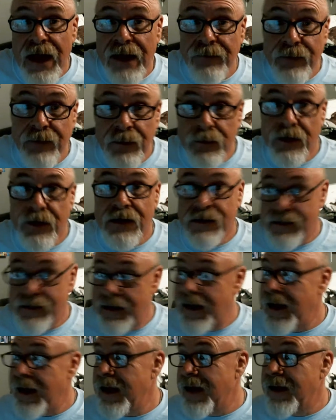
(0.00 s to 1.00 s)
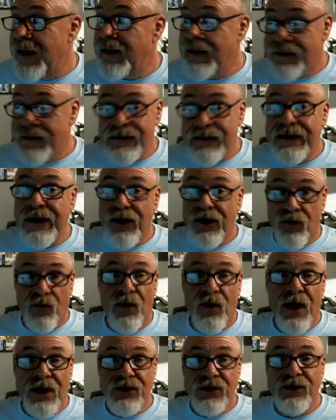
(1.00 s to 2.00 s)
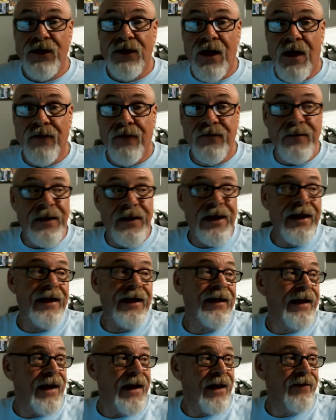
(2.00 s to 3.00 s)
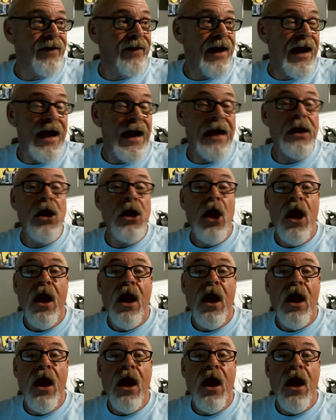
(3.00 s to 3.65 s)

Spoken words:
me because, again, this is a garage loft, meaning that I've got